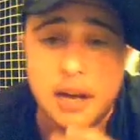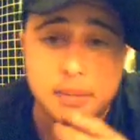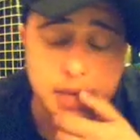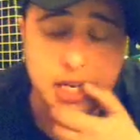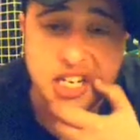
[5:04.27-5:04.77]

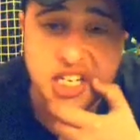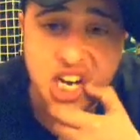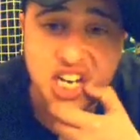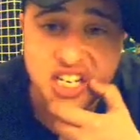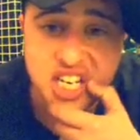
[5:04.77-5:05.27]
that because
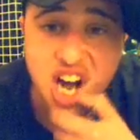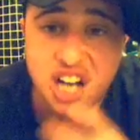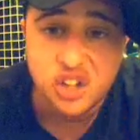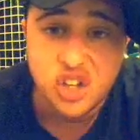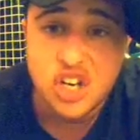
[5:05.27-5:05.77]
I did
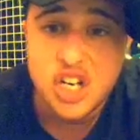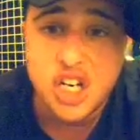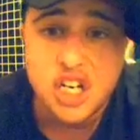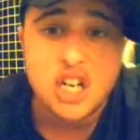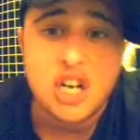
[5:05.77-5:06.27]
not
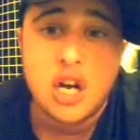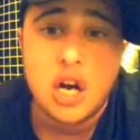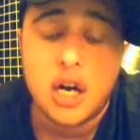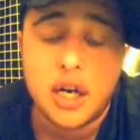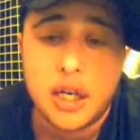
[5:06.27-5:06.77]
look,
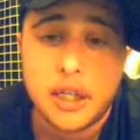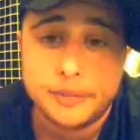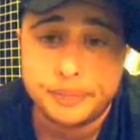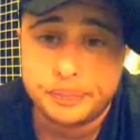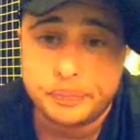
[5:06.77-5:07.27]

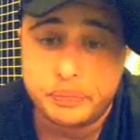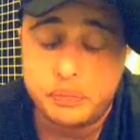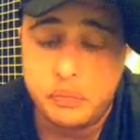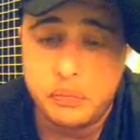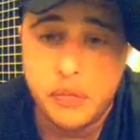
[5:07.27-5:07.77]
I
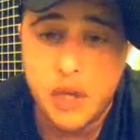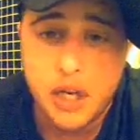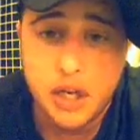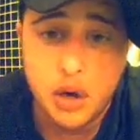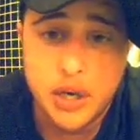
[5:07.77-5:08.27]

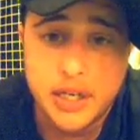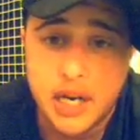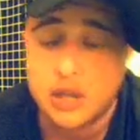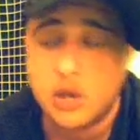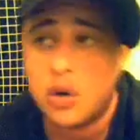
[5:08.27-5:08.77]
did
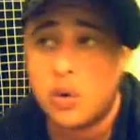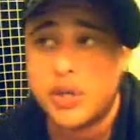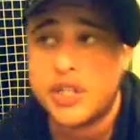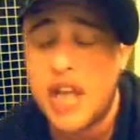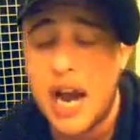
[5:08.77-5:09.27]
not look
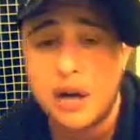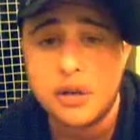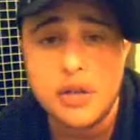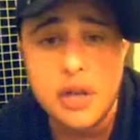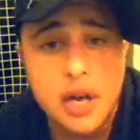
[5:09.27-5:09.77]
or
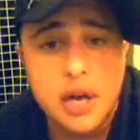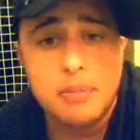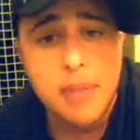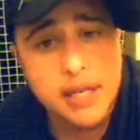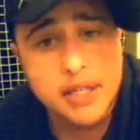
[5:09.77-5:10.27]
sound
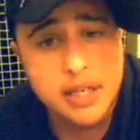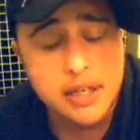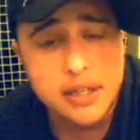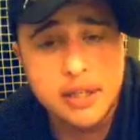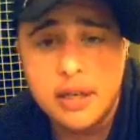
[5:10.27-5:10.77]

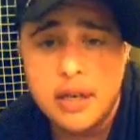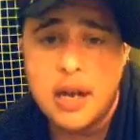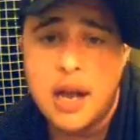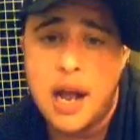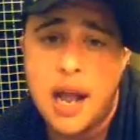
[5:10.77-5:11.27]
masculine.
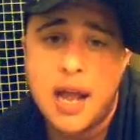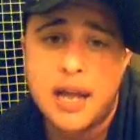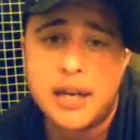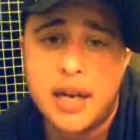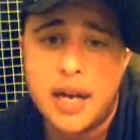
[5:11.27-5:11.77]

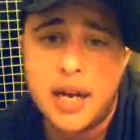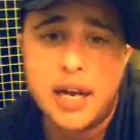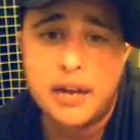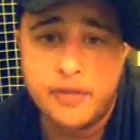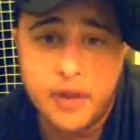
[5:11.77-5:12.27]
And
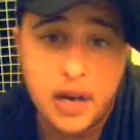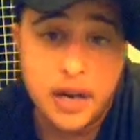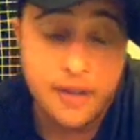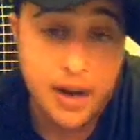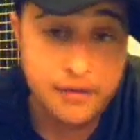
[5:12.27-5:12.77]
if
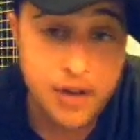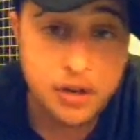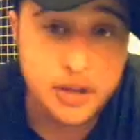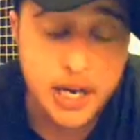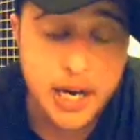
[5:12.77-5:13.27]
I
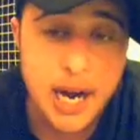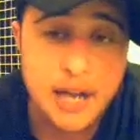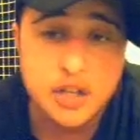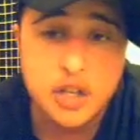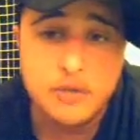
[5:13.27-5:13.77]
felt that I
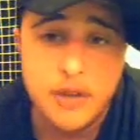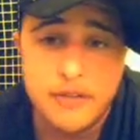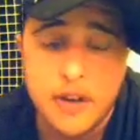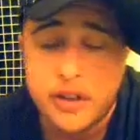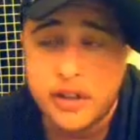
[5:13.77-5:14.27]
had to, if I
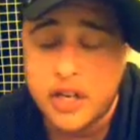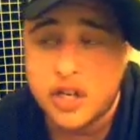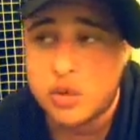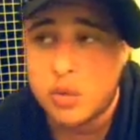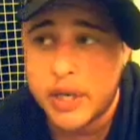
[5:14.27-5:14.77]
felt that they
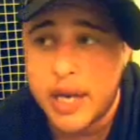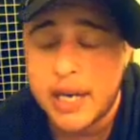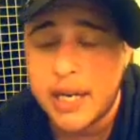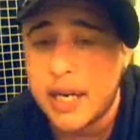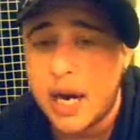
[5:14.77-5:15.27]
just weren't
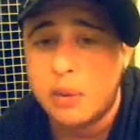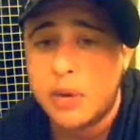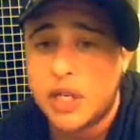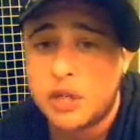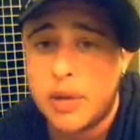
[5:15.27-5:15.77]
getting it, I
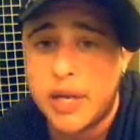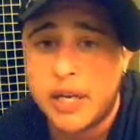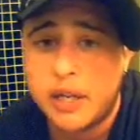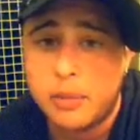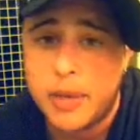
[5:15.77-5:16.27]
would
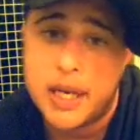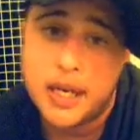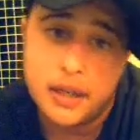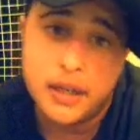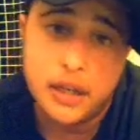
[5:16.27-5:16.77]
explain in the
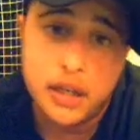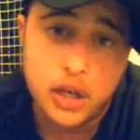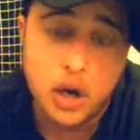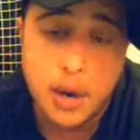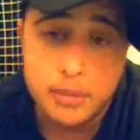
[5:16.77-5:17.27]
beginning, like,
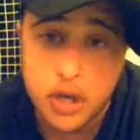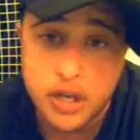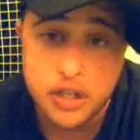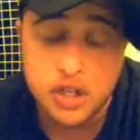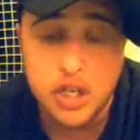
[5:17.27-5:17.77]
I'm
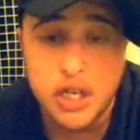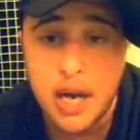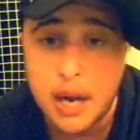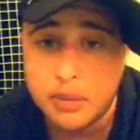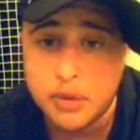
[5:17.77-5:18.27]
transitioning.
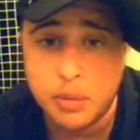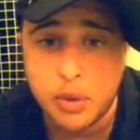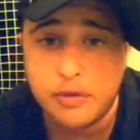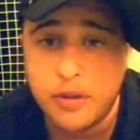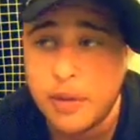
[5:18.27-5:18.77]
I was
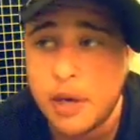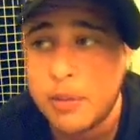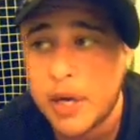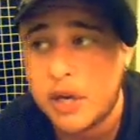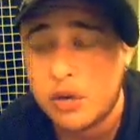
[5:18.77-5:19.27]
born female,
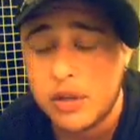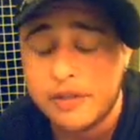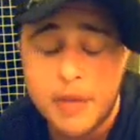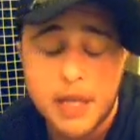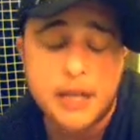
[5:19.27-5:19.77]
but I do
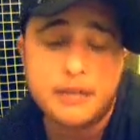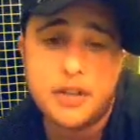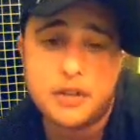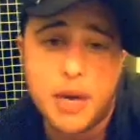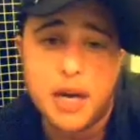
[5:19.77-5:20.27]
live my life
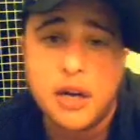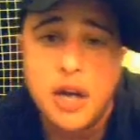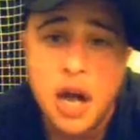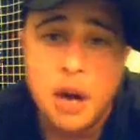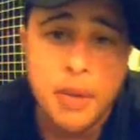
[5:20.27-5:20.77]
as male.
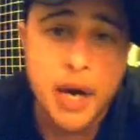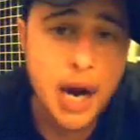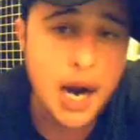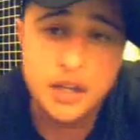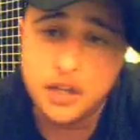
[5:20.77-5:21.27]
But
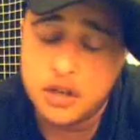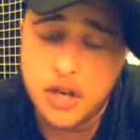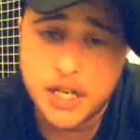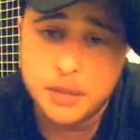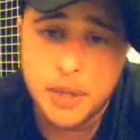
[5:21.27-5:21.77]
I just
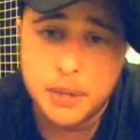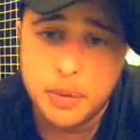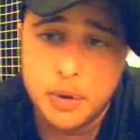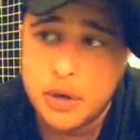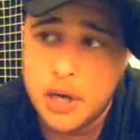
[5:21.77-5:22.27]
corrected
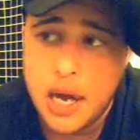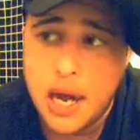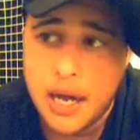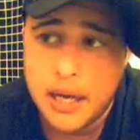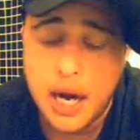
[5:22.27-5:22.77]
people.
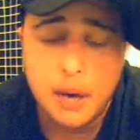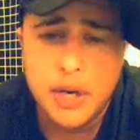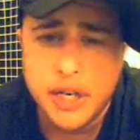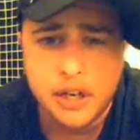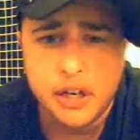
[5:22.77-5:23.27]
And I
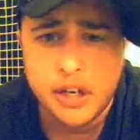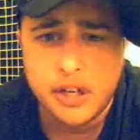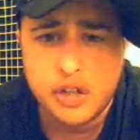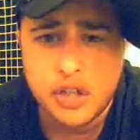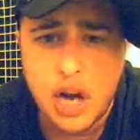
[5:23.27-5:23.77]
would
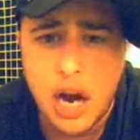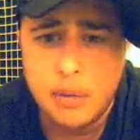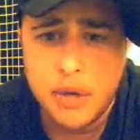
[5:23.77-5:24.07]
encourage